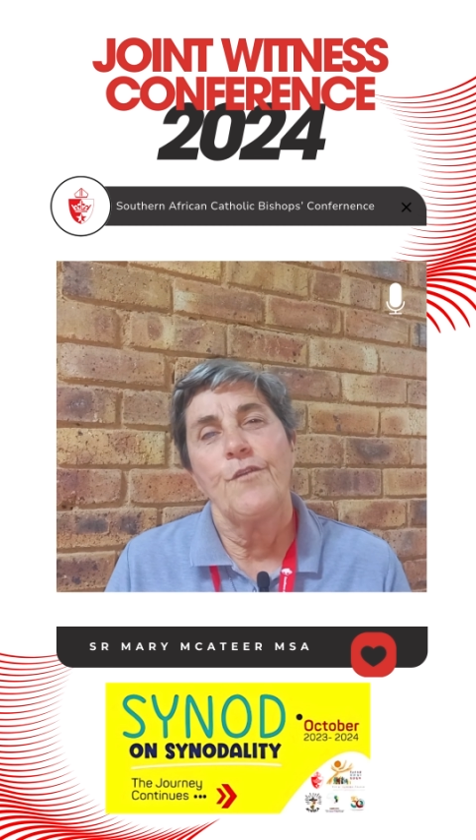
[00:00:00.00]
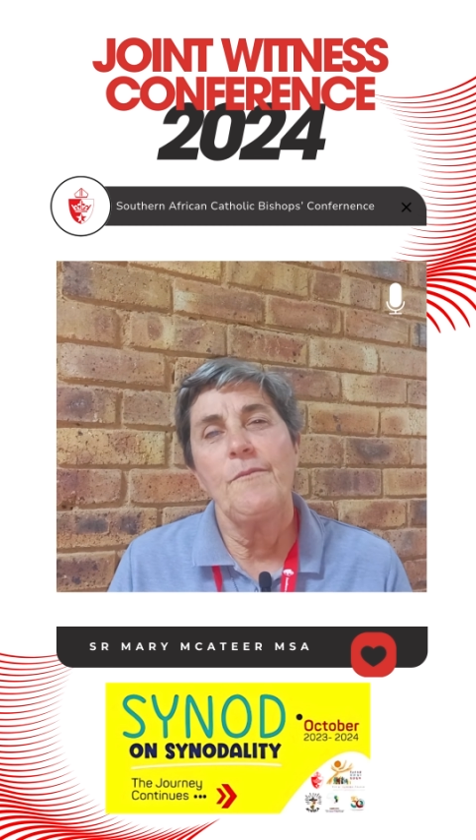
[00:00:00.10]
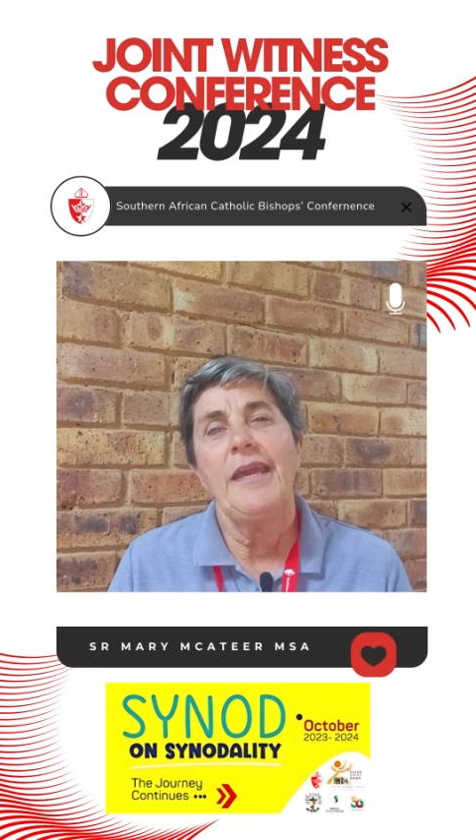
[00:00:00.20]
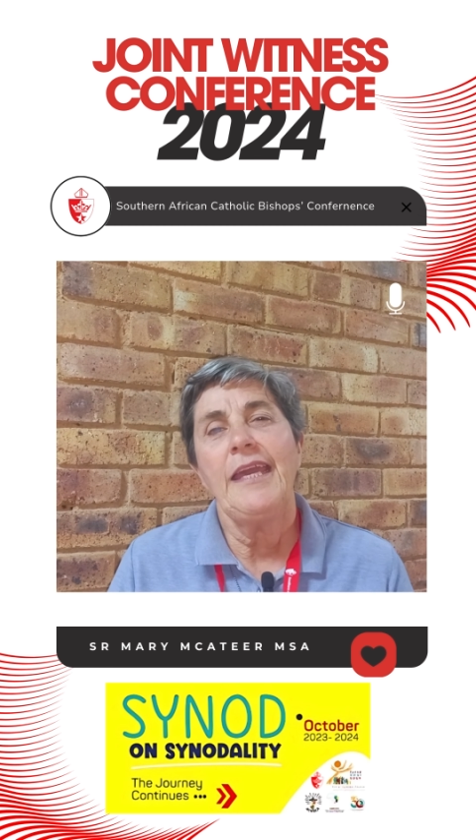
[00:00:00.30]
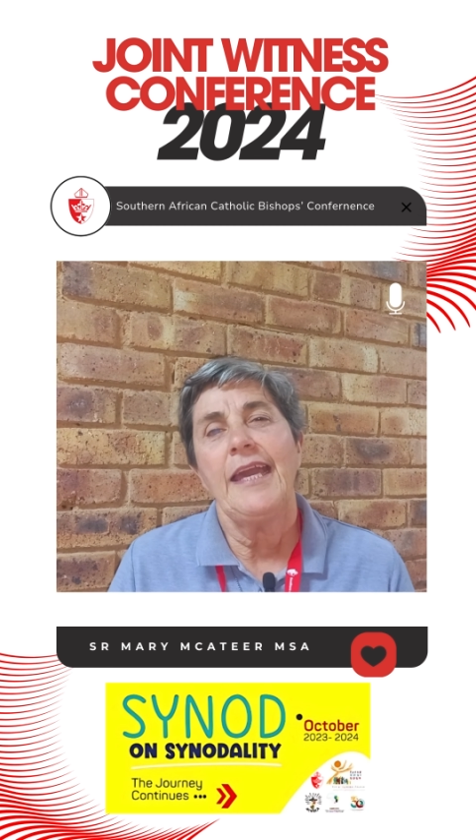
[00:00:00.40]
For
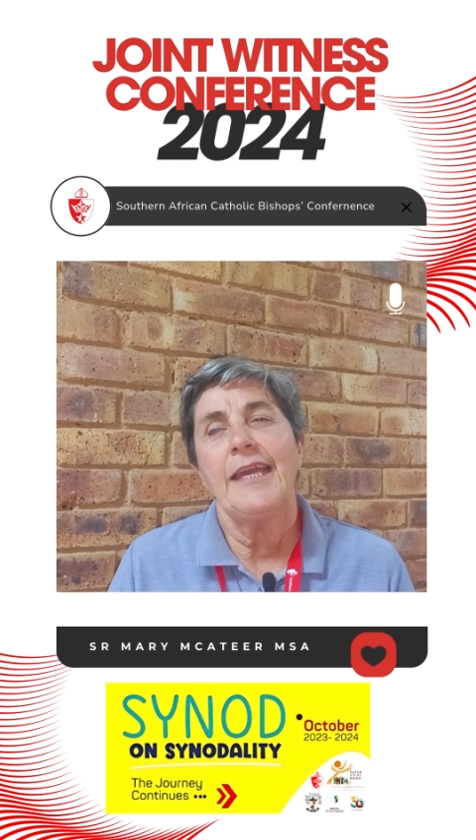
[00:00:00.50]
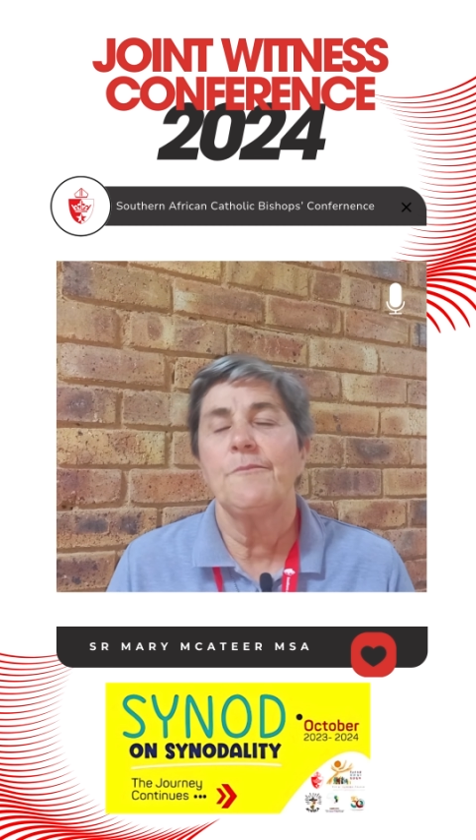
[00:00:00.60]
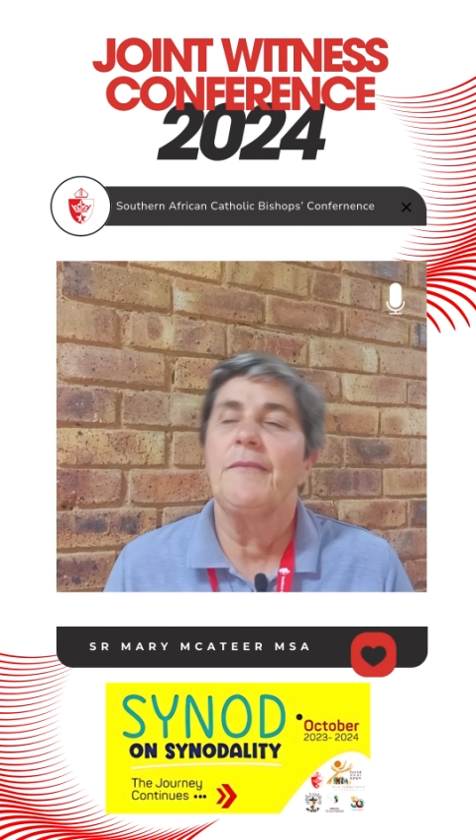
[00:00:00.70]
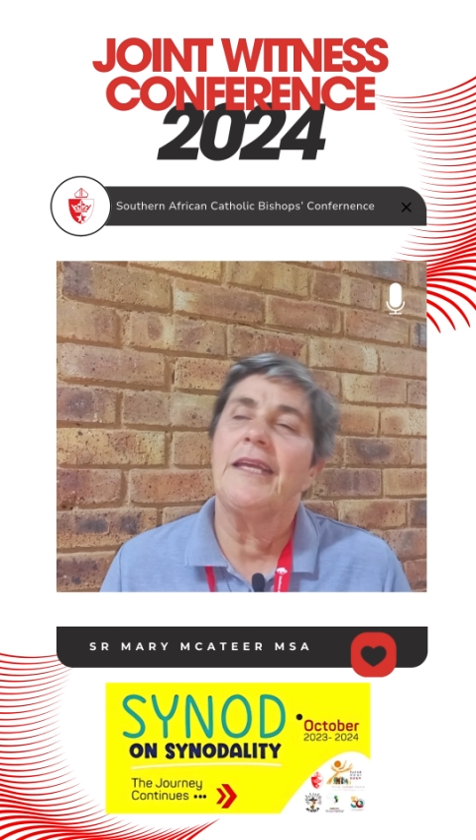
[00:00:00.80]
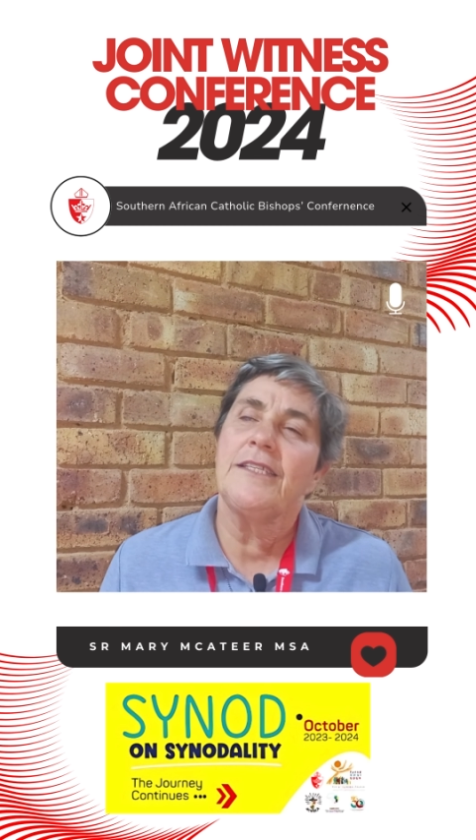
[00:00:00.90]
me,
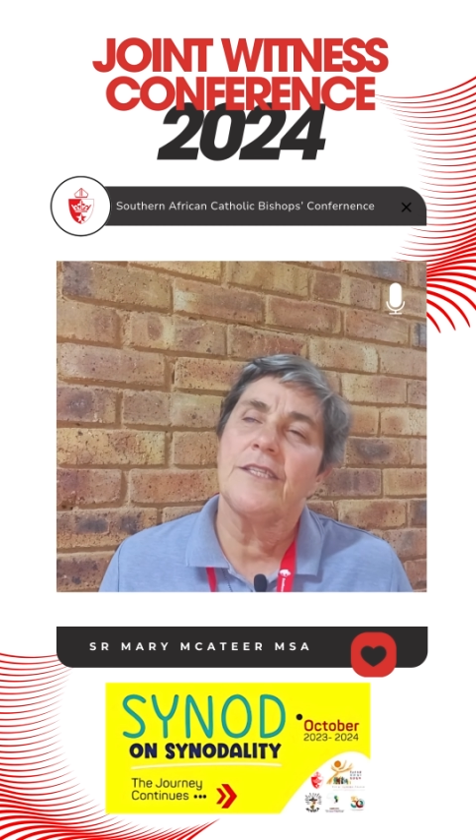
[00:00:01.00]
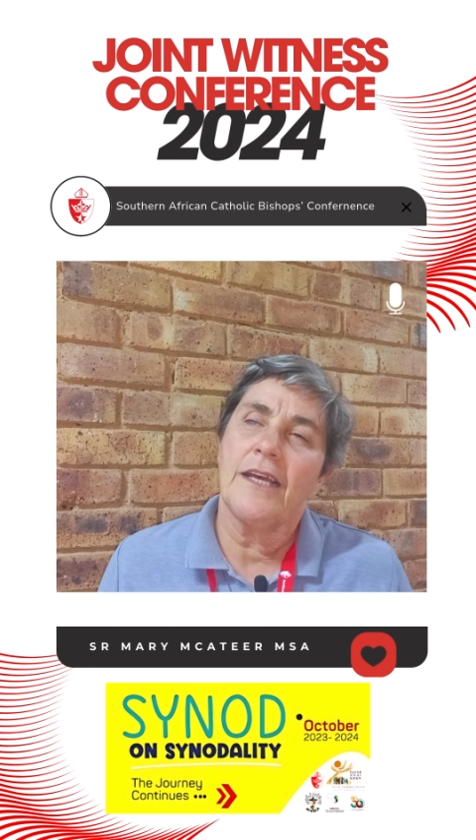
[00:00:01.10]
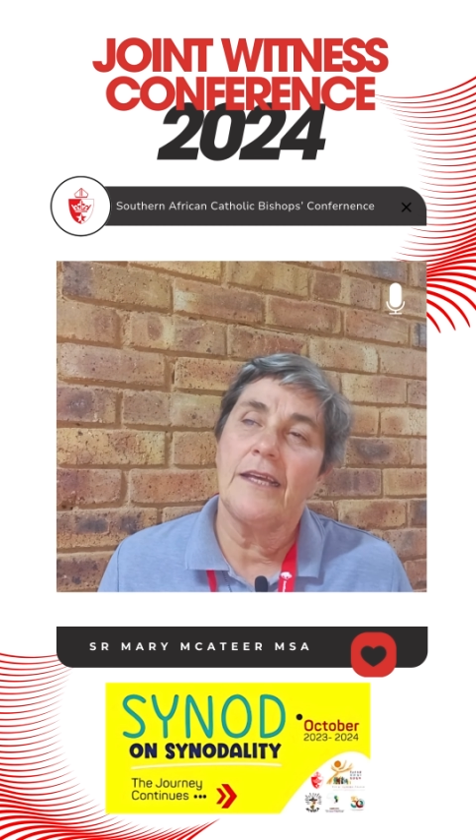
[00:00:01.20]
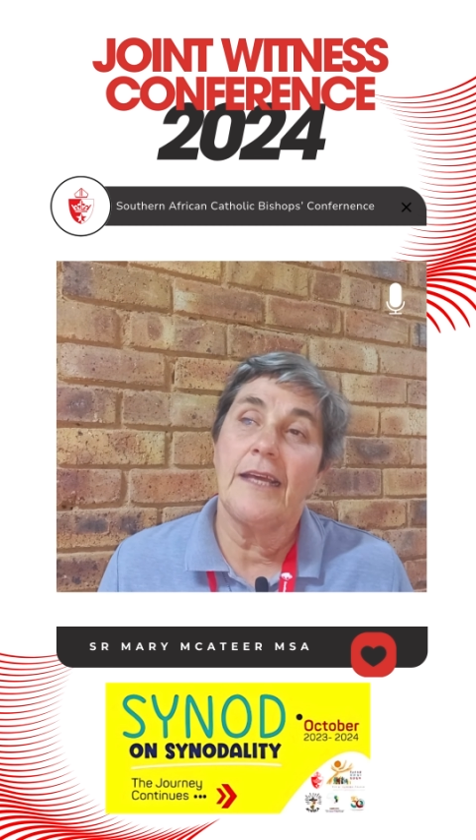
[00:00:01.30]
it means